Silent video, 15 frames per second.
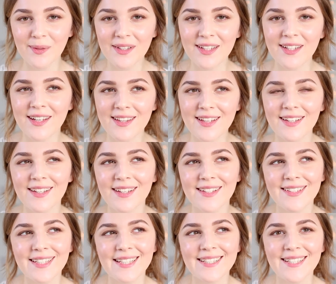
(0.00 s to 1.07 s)
One thing I think
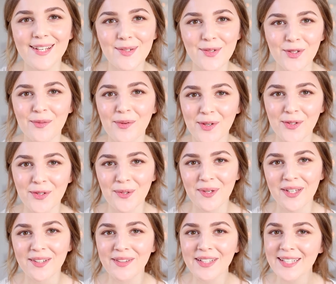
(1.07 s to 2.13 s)
is essential when you're
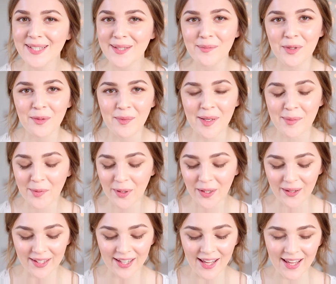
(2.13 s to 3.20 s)
doing a really simple minimal
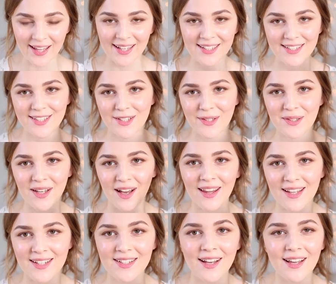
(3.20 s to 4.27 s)
look is to use
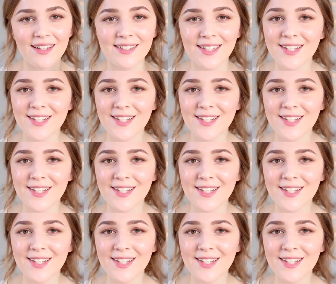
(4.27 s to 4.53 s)
eyelash curlers.